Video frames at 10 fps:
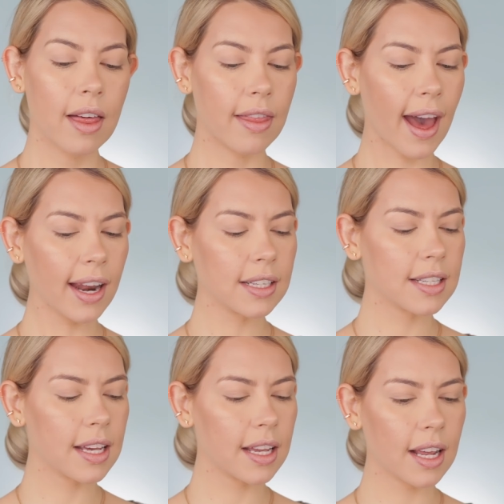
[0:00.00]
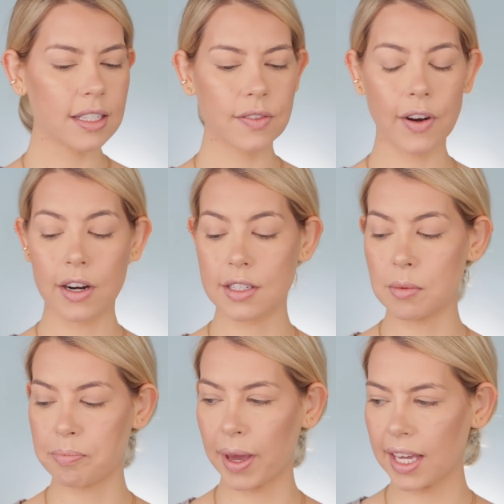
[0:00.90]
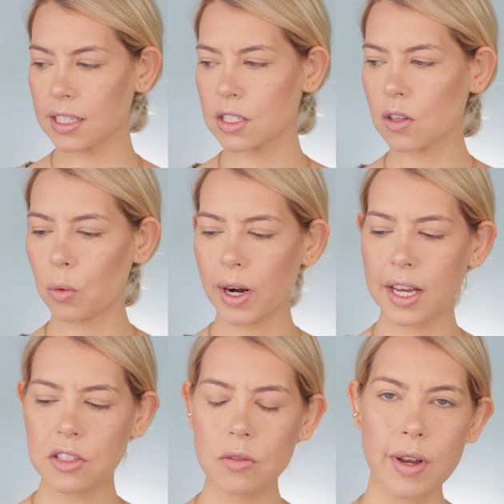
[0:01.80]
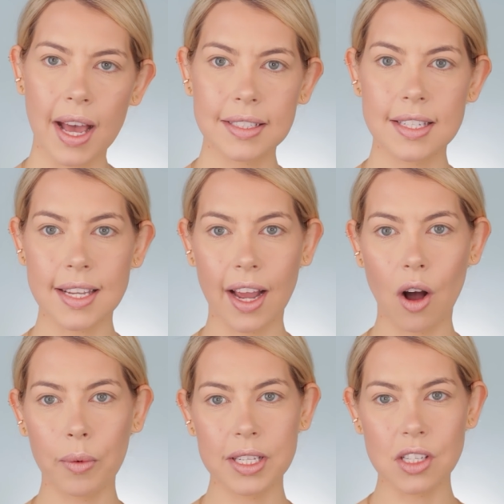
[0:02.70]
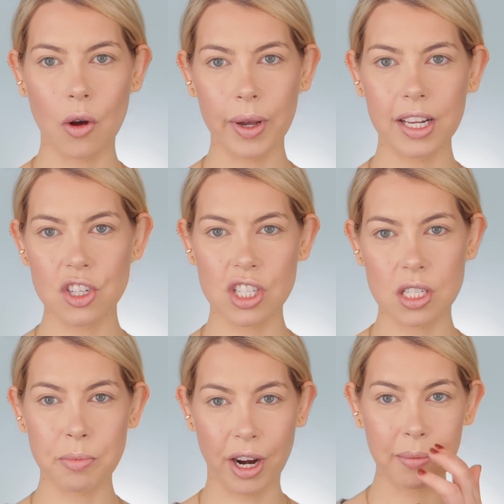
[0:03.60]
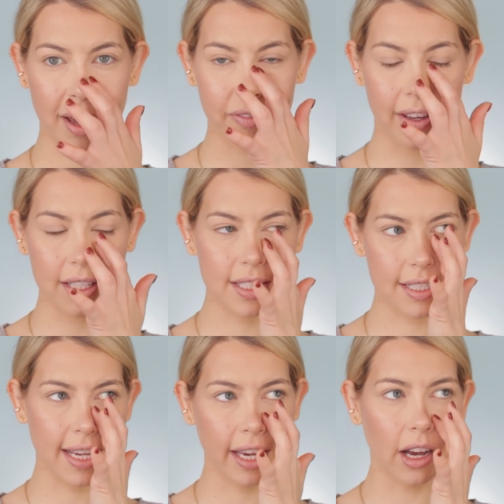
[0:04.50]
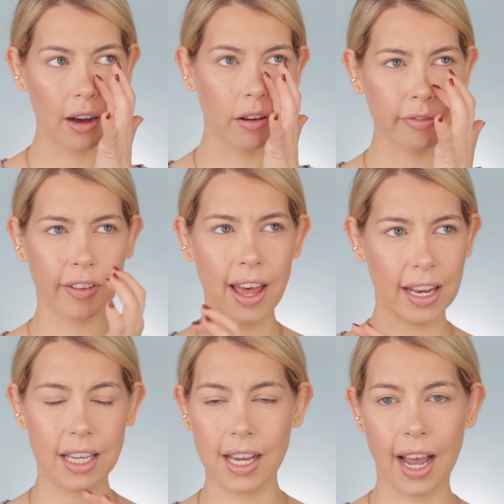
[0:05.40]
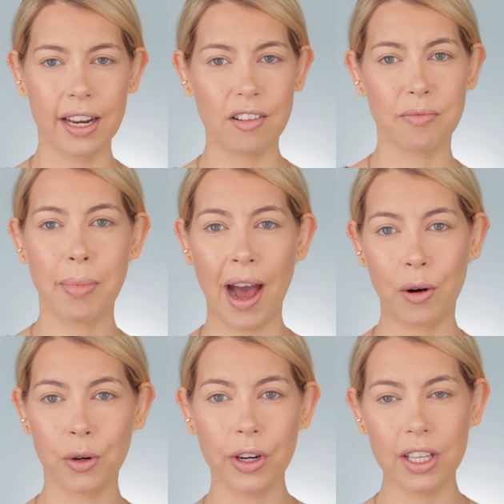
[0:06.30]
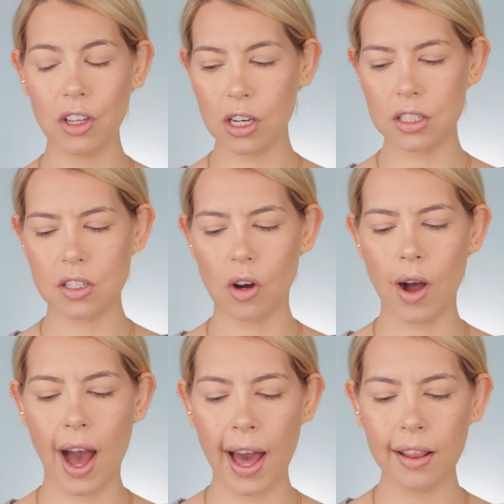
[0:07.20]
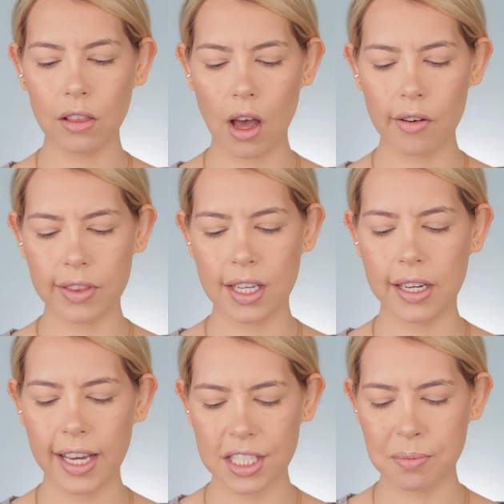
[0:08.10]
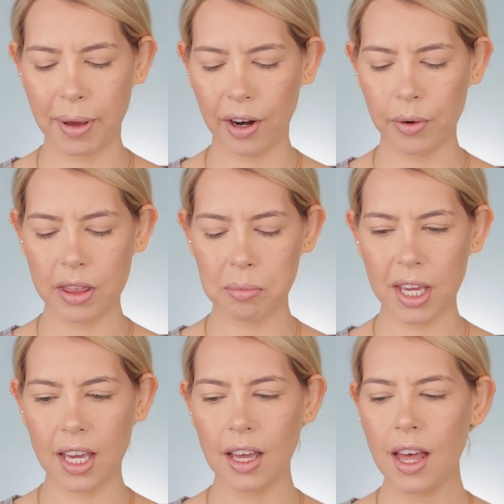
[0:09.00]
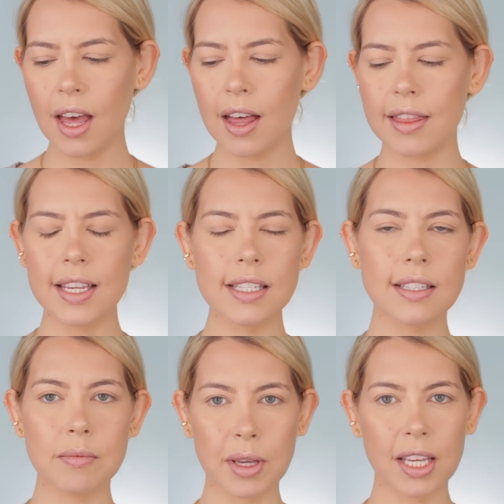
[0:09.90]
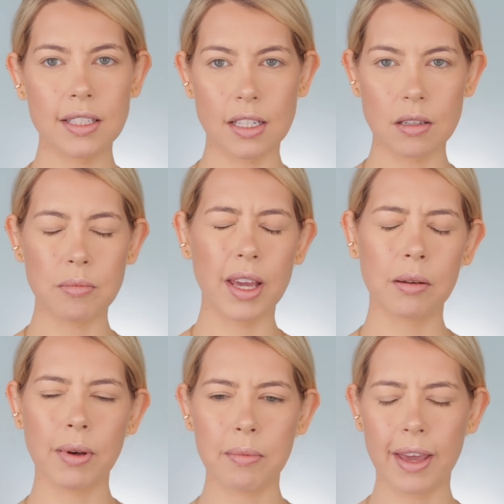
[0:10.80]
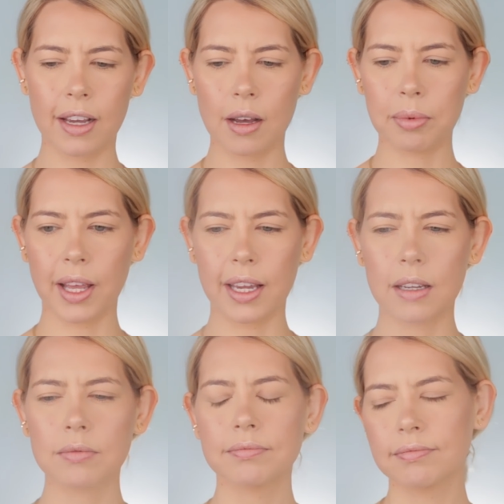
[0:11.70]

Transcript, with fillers: That is it as far as the base. So what I do next is I always go in and just spray my face to take off any kind of powdery look. So I love the NYX Bare With Me. This to me doesn't make my makeup like